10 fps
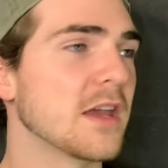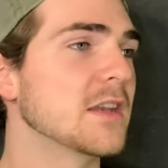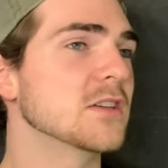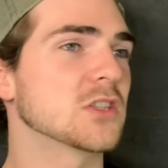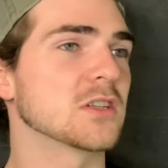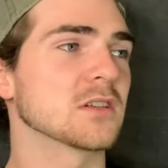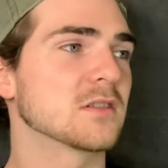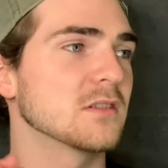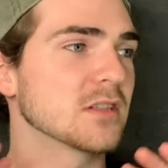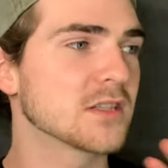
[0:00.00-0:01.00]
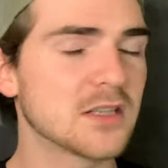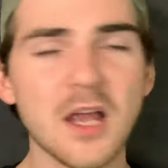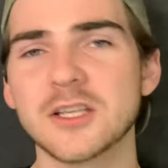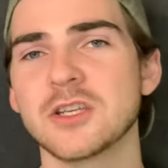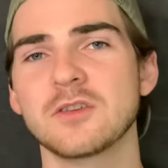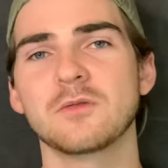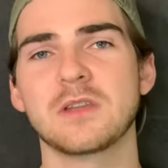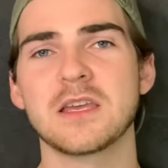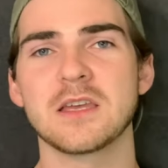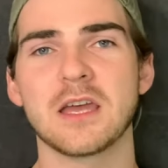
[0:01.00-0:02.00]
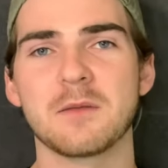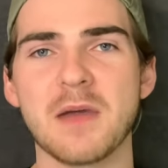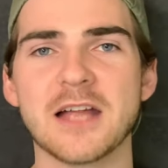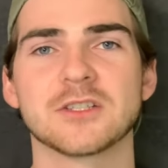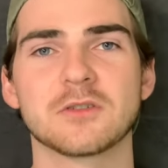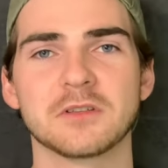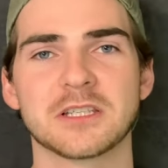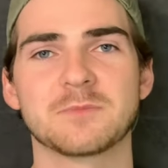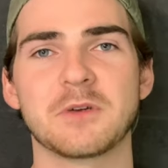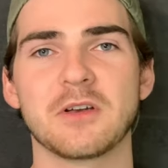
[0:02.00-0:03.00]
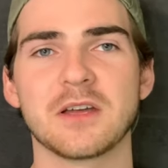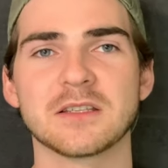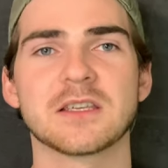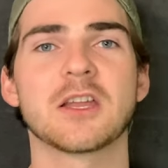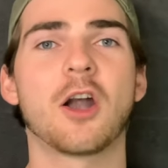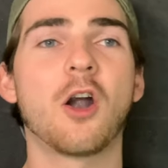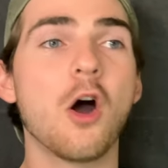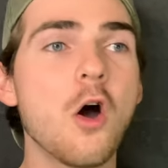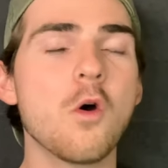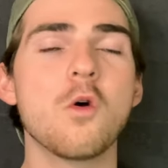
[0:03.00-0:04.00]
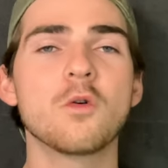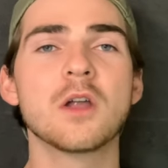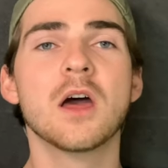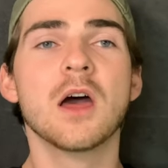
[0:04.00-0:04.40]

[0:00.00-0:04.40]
It is just such a unique and magical experience in our own